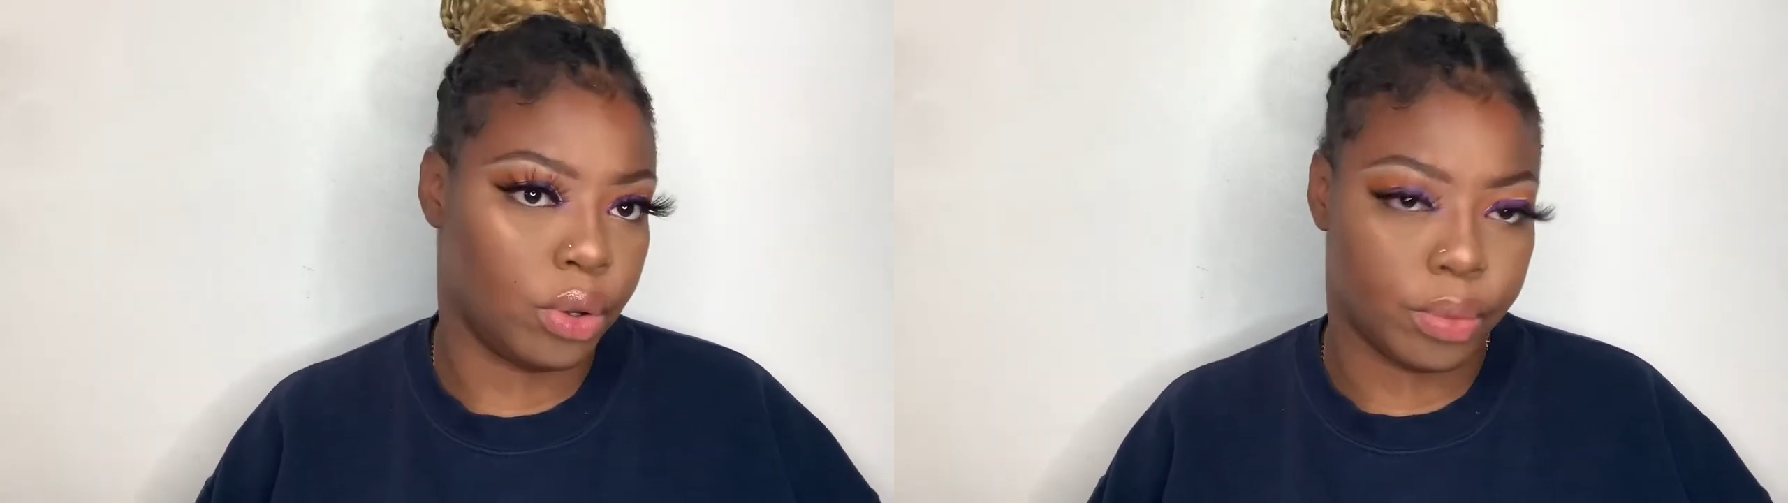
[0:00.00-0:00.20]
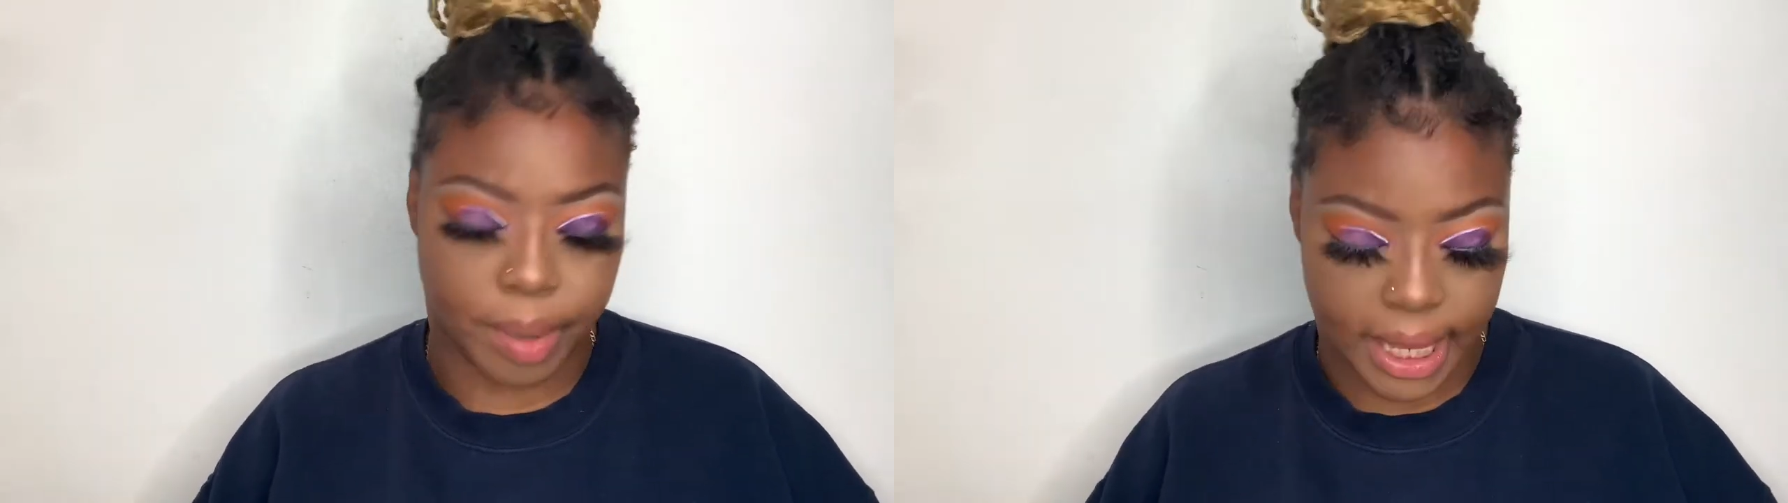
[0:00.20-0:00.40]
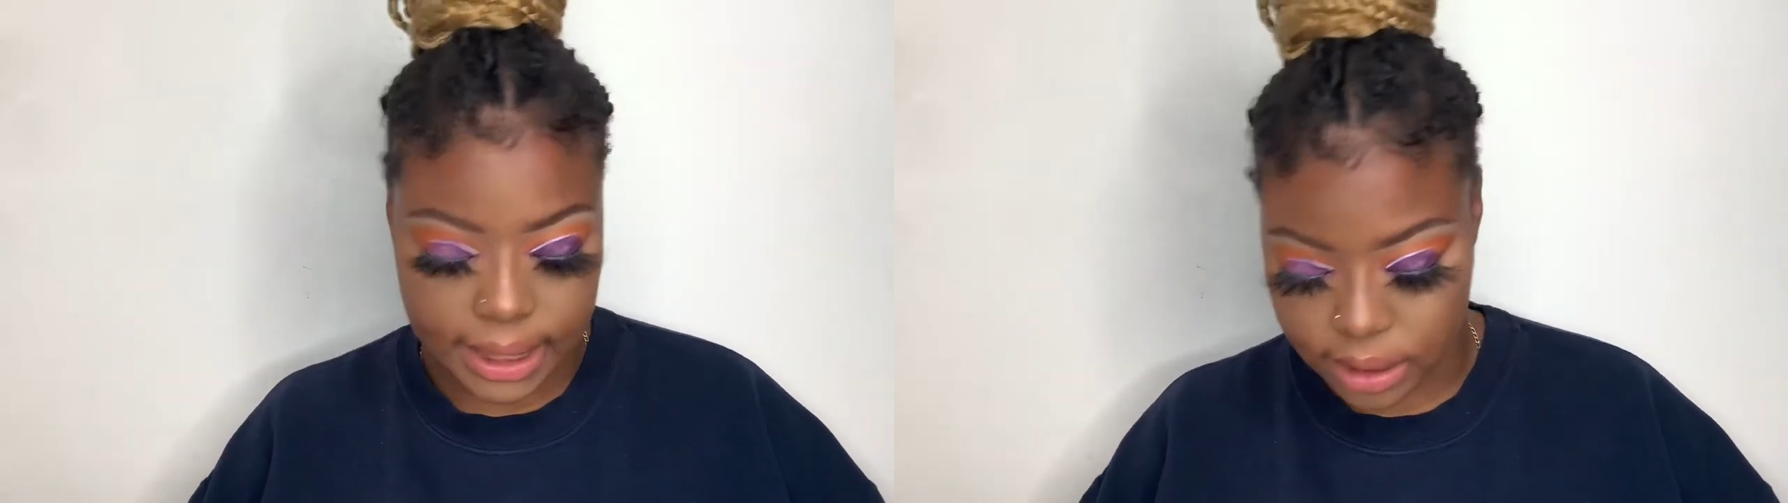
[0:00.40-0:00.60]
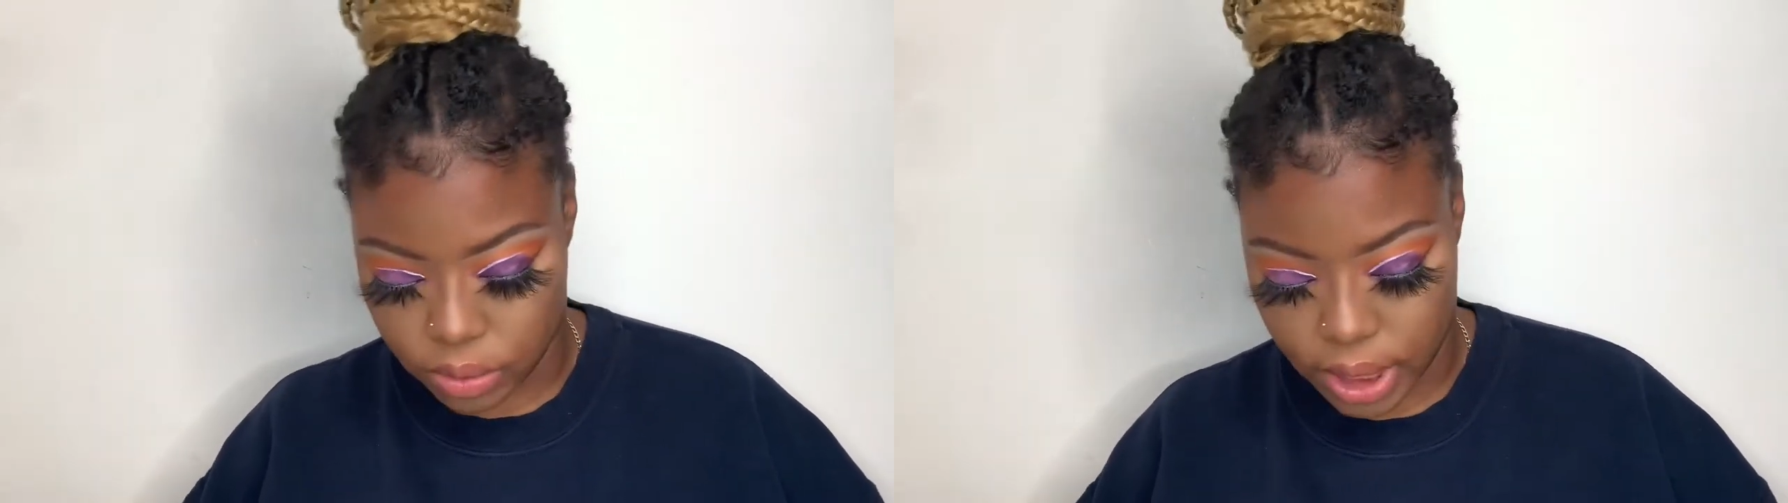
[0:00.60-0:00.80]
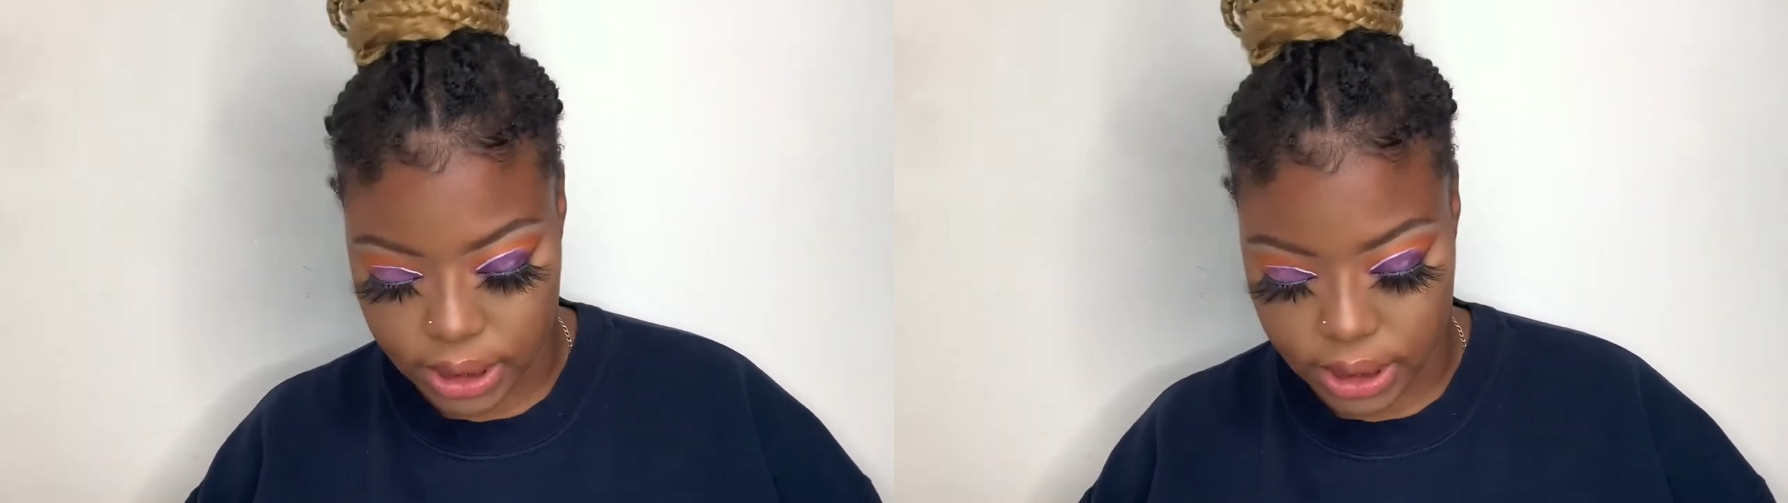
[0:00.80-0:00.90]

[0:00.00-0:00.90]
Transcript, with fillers: base and all that